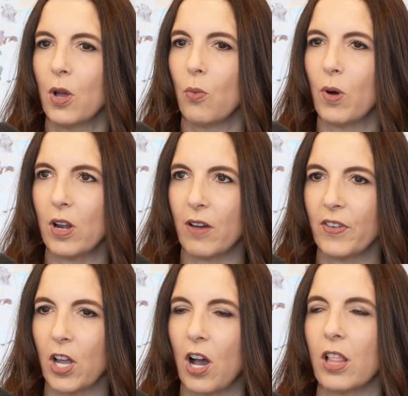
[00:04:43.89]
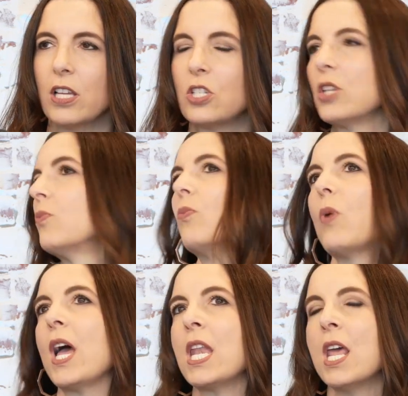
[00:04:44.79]
one off in college and
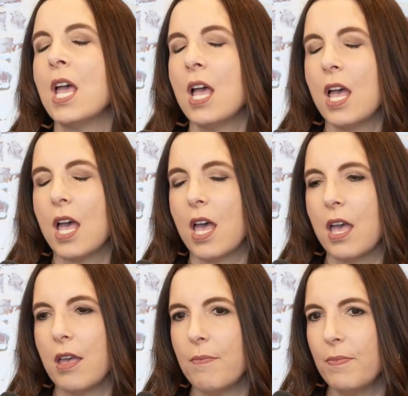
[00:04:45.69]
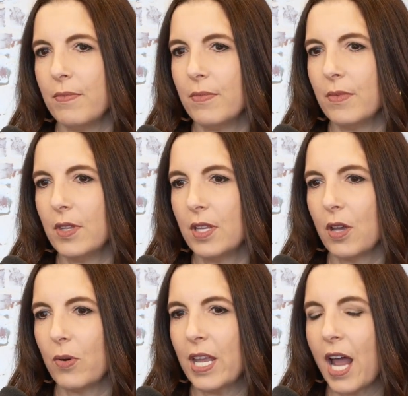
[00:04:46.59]
one, in
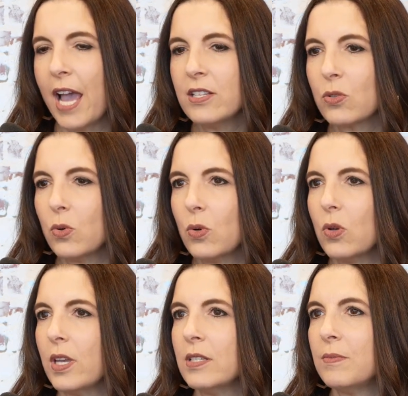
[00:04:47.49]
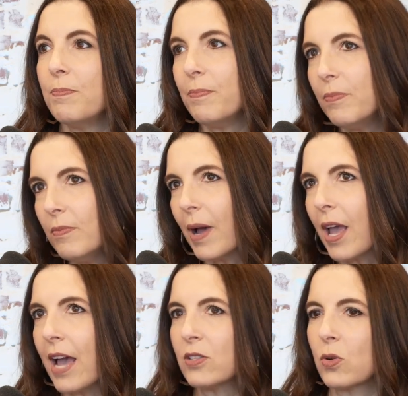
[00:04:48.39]
high school. And my
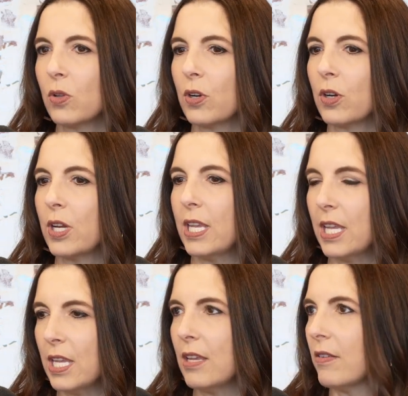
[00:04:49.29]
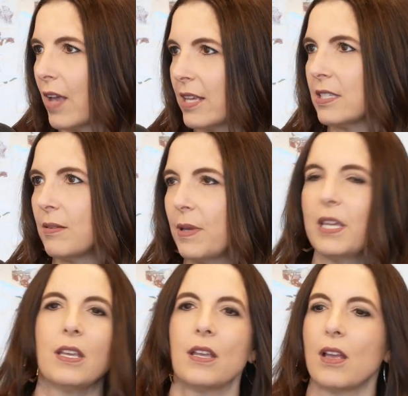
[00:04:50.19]
high schooler, he has to be,